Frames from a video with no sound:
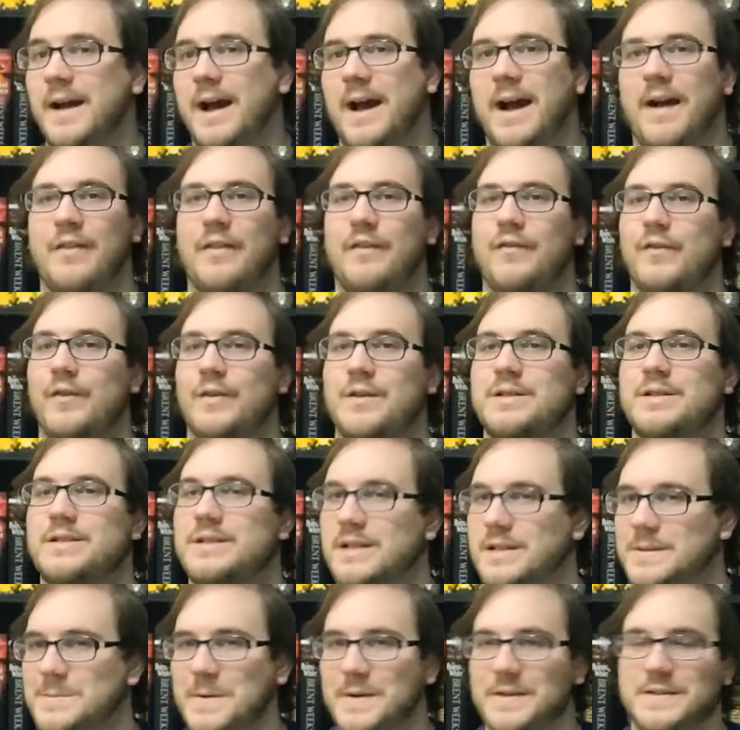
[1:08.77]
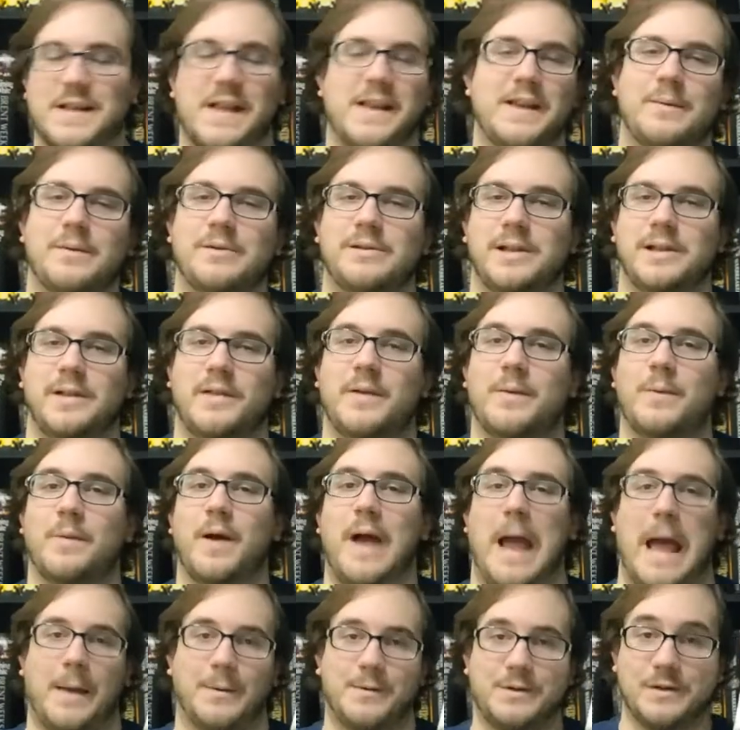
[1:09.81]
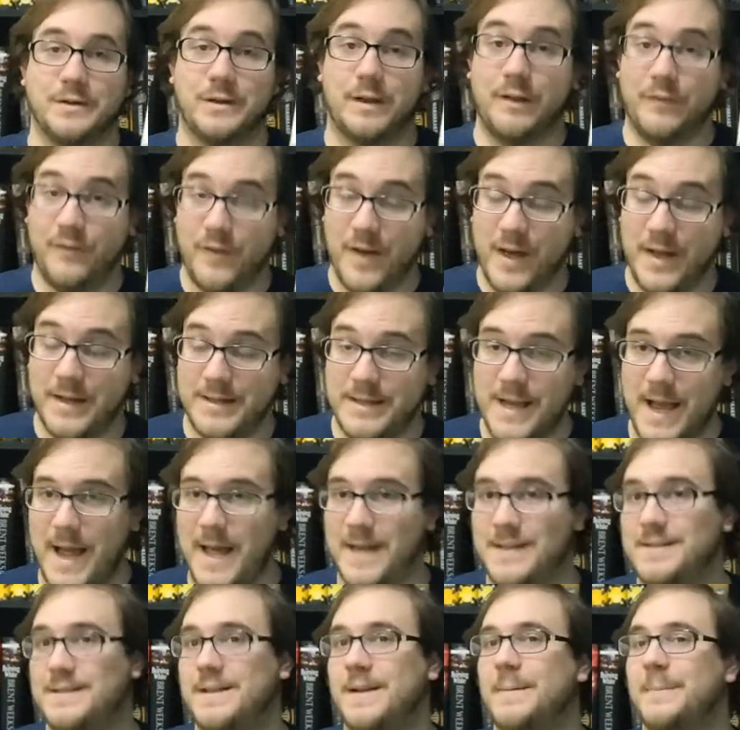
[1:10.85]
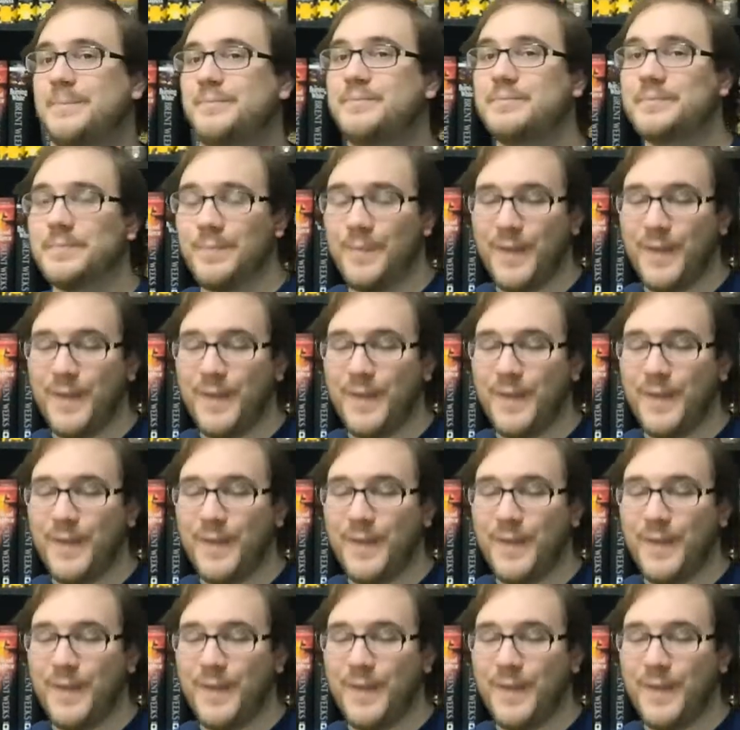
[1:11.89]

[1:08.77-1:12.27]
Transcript: The first six books ending with Lily were absolutely fantastic.